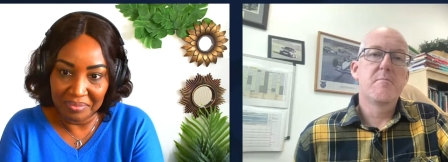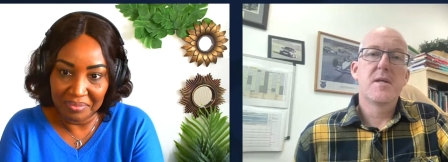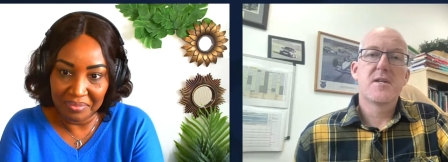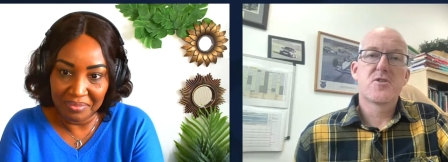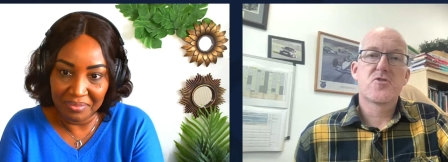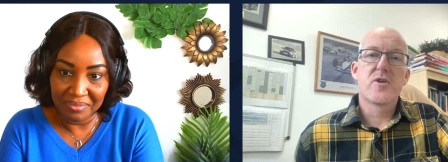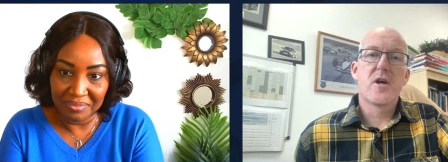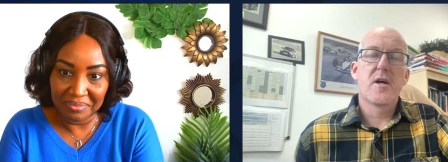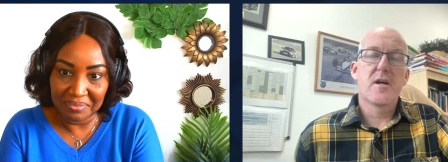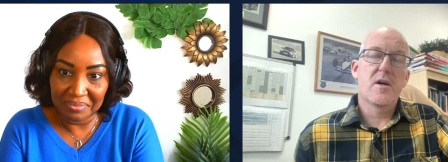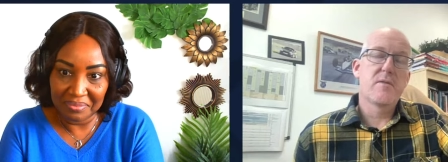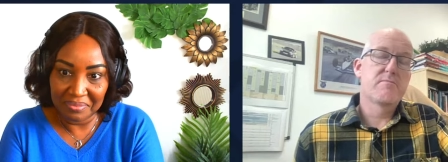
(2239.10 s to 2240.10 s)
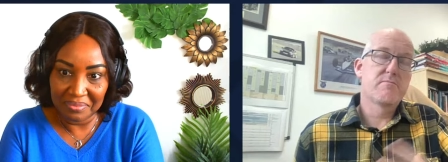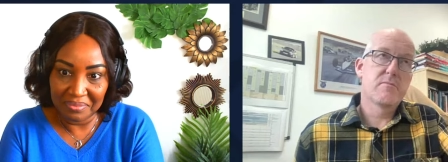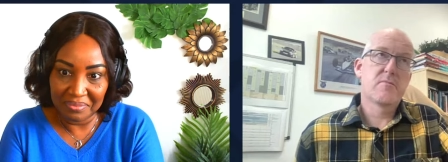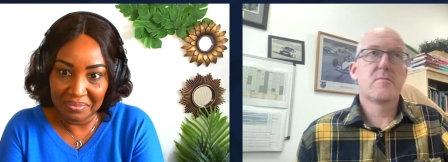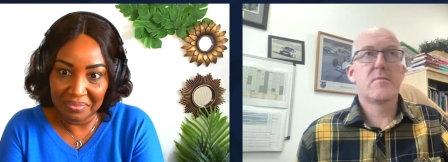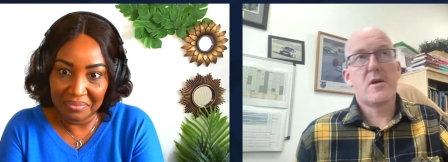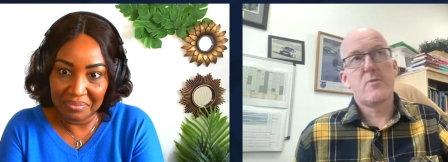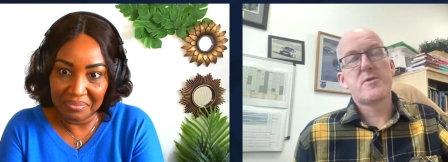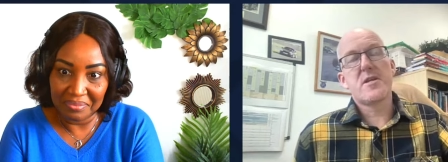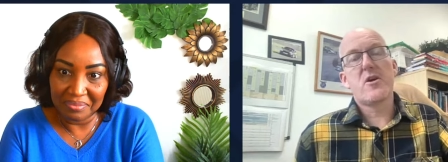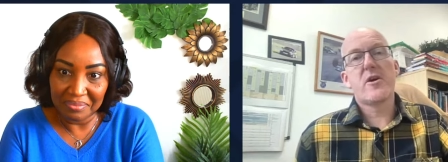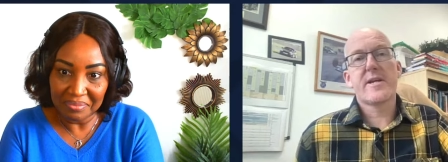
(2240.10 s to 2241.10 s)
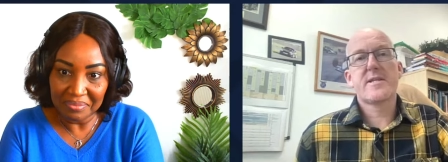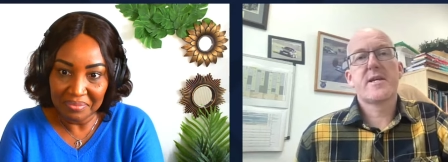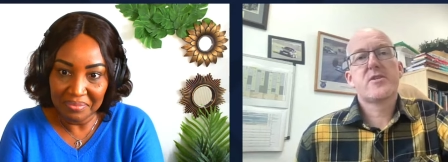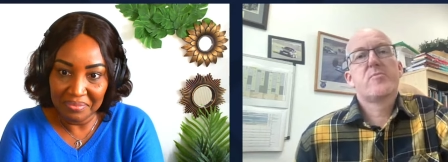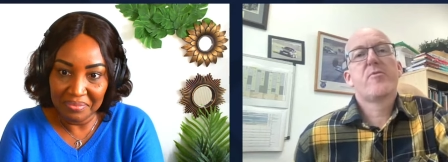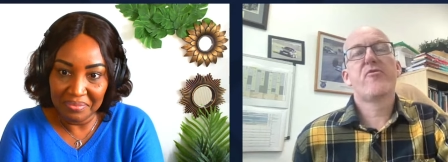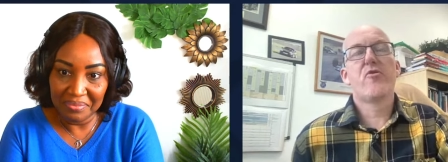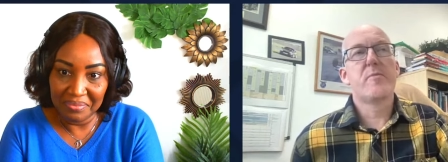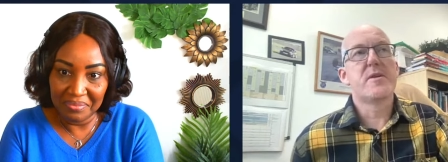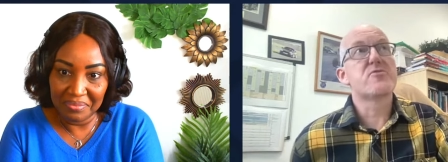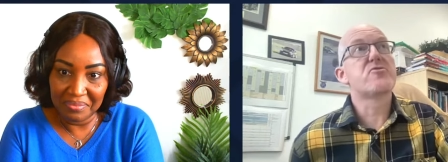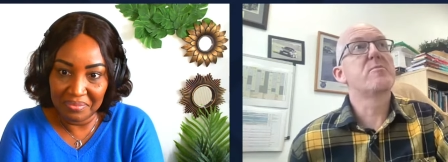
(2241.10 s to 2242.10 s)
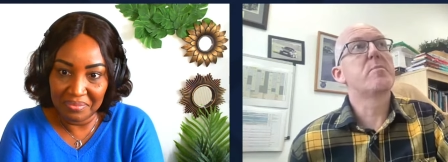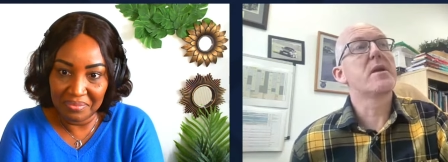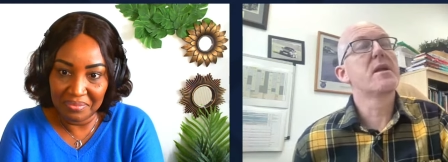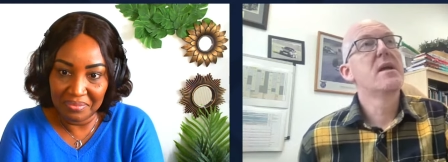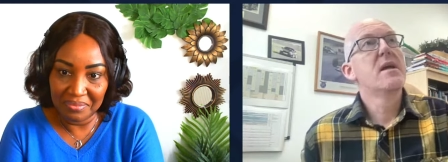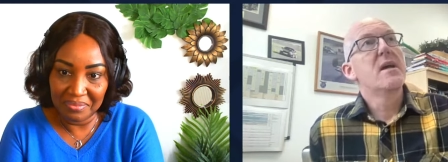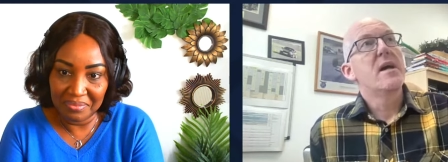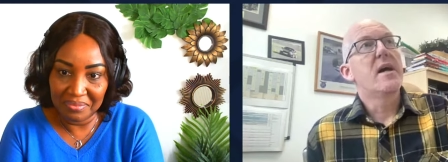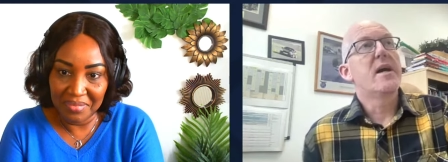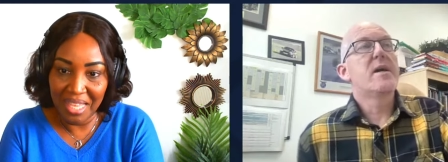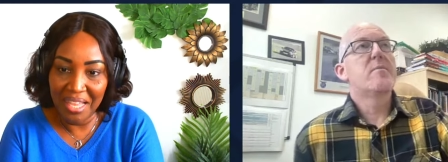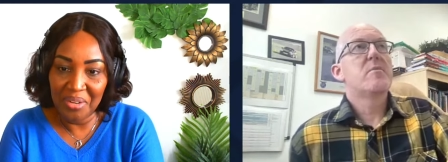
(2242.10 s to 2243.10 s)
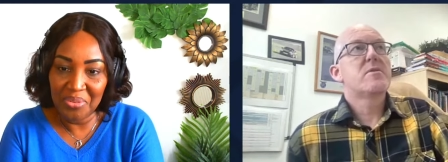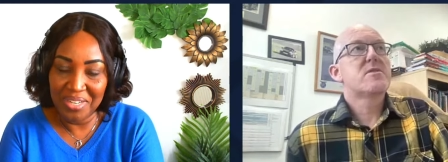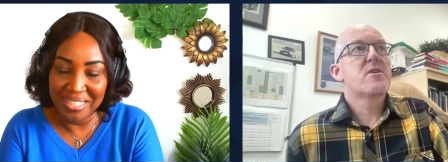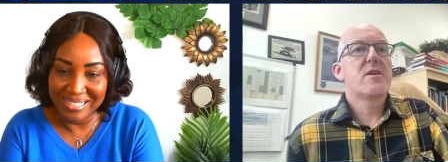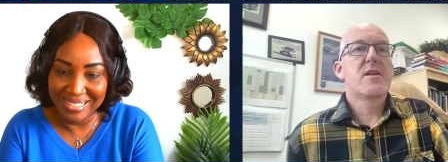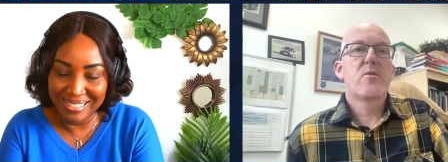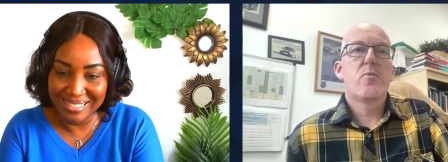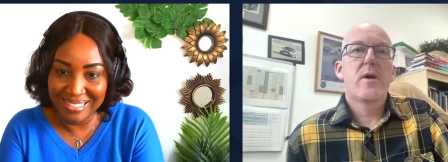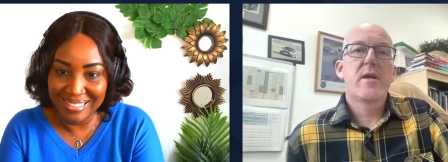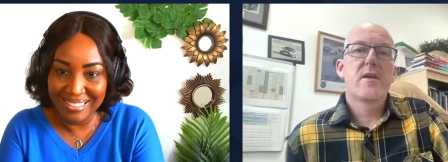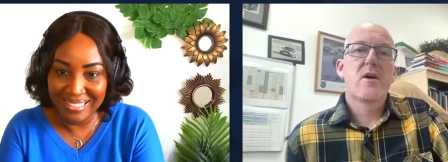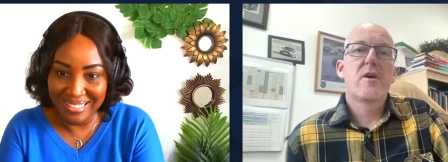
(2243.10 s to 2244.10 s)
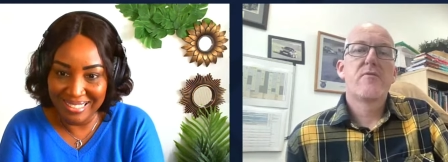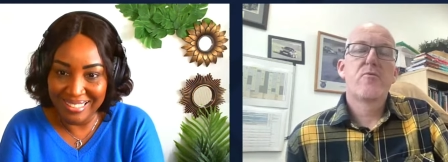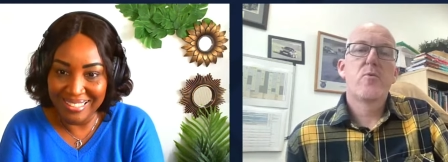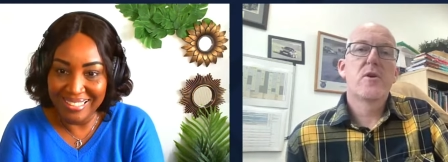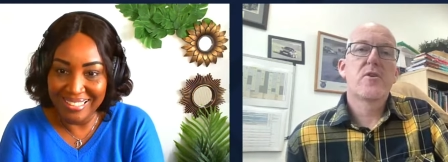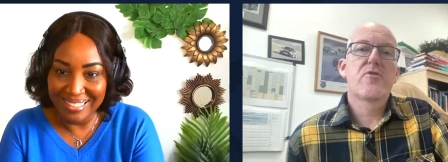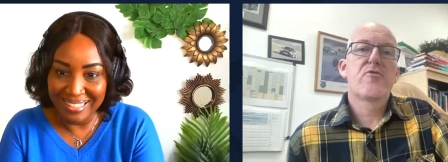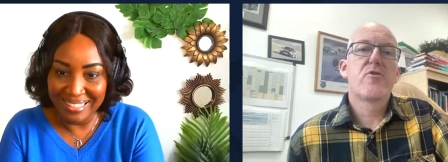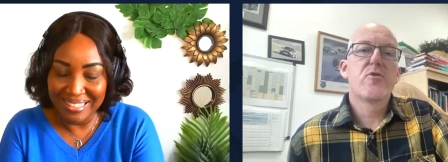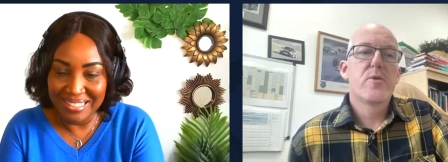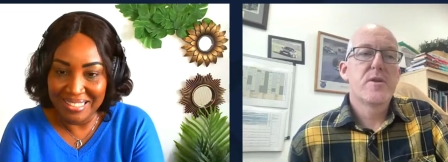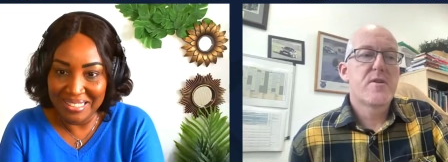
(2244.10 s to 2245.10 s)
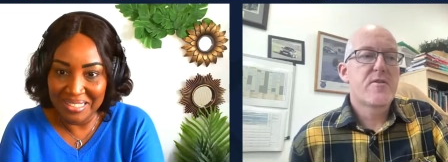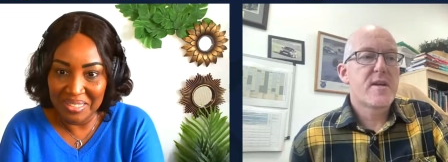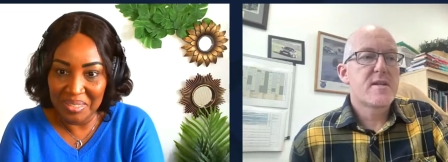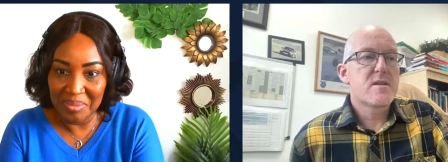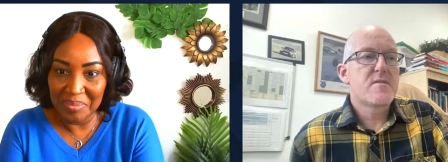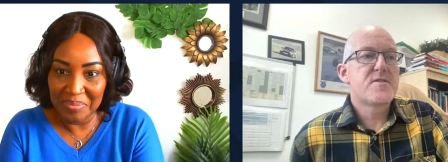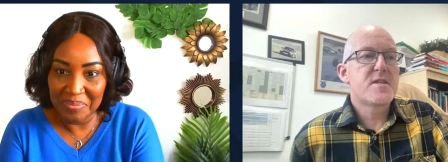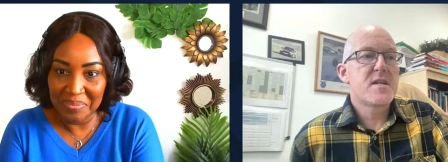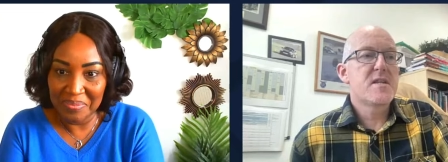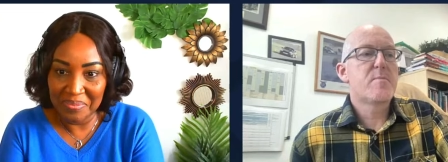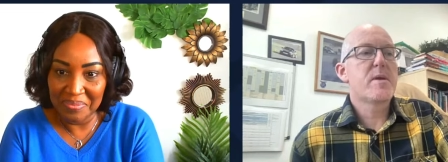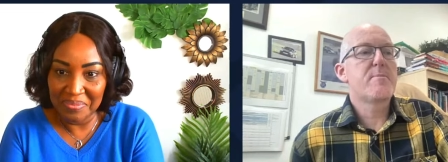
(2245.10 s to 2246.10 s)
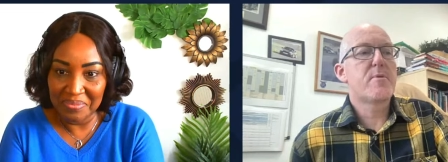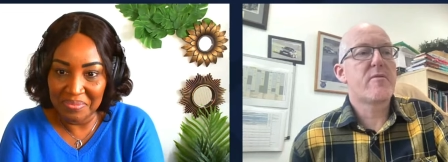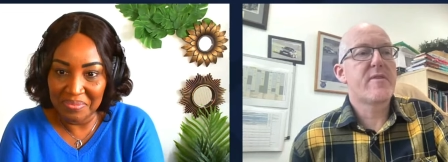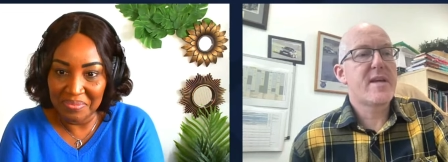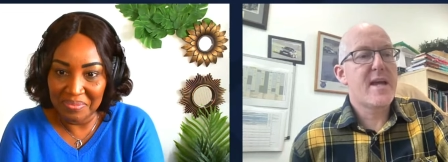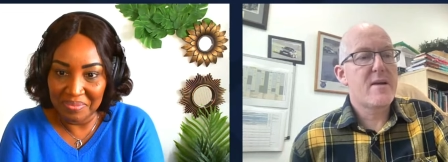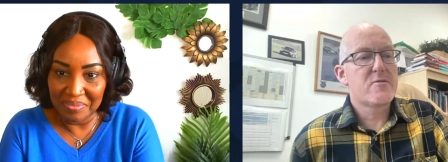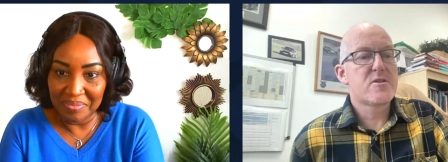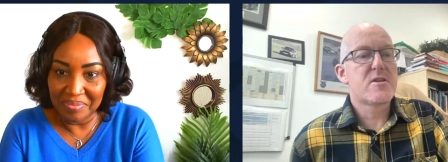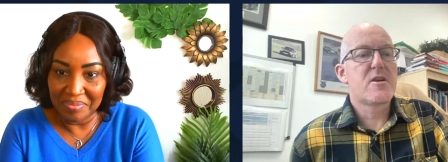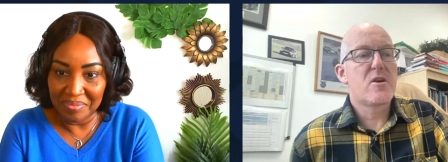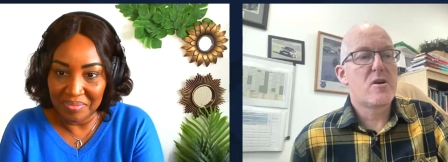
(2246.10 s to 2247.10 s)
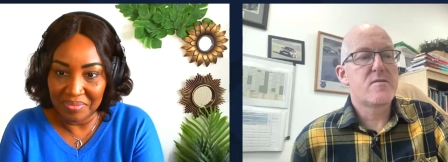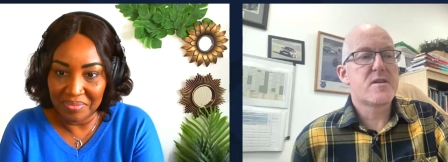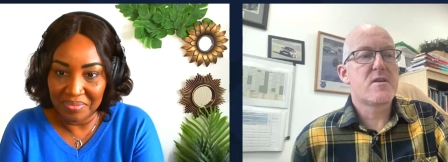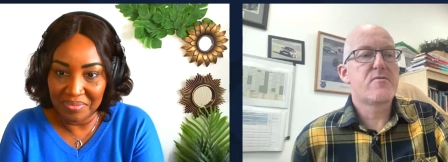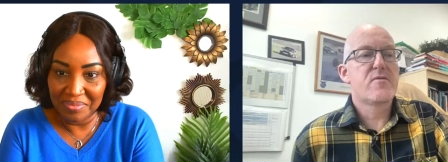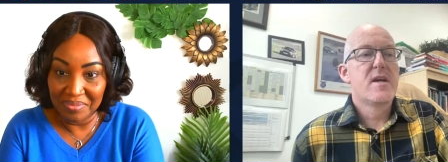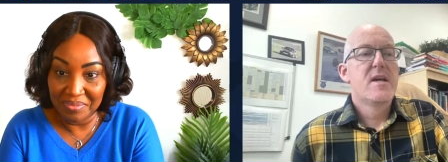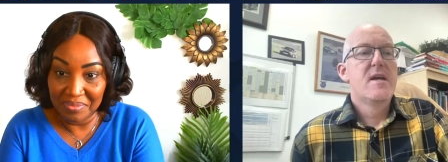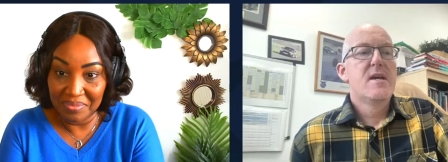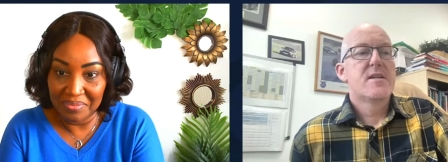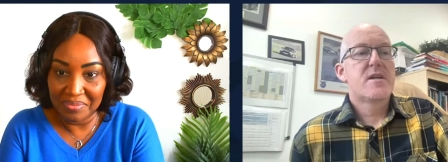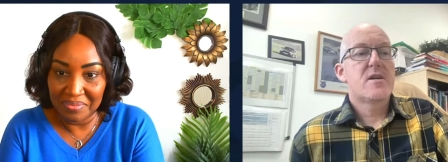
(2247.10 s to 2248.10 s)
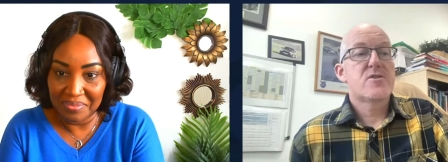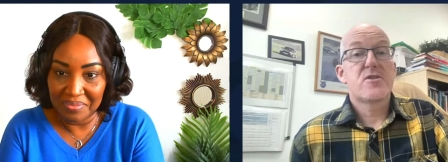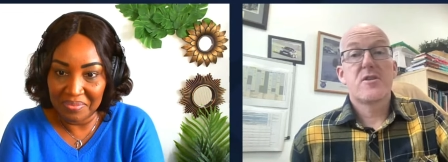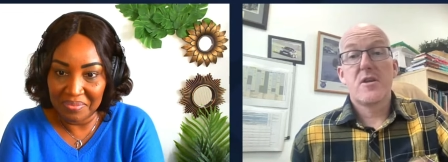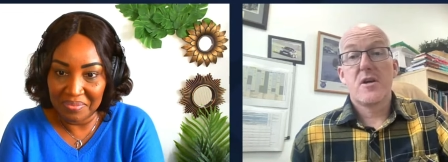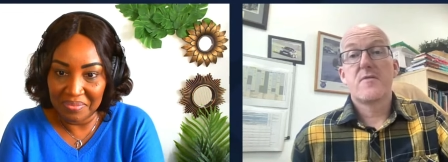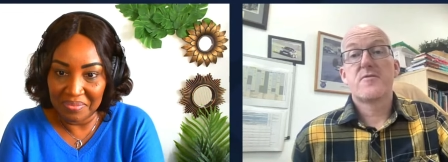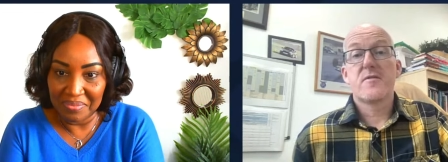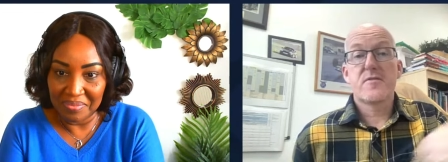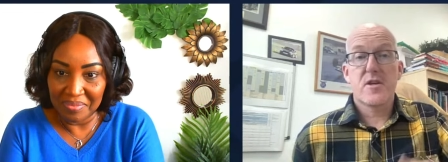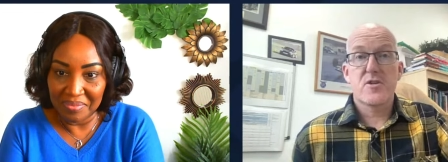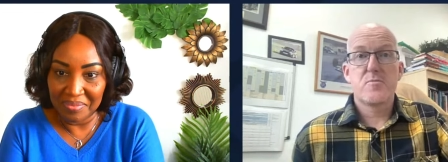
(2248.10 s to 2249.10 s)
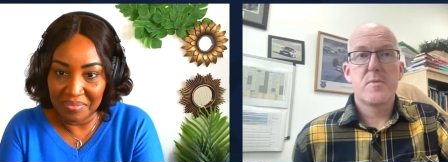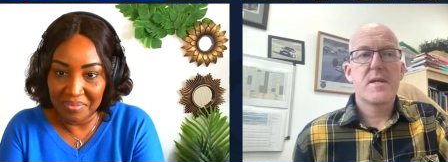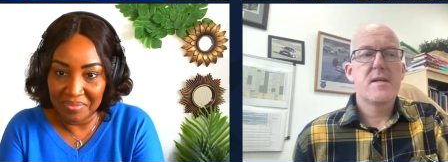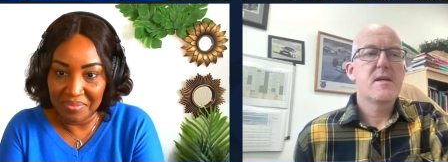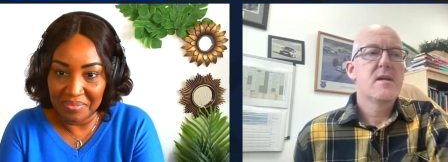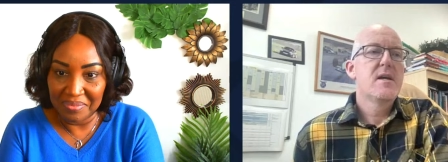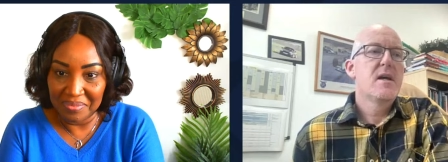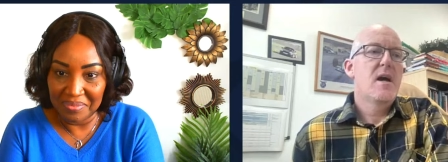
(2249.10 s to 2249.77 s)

Speaker 1: ministry. I, I, I was in architecture before ministry, but um, oh, right. the way that I've worked through and the things I've seen, the people I've encountered, the lives I've touched, and the lives that have touched me.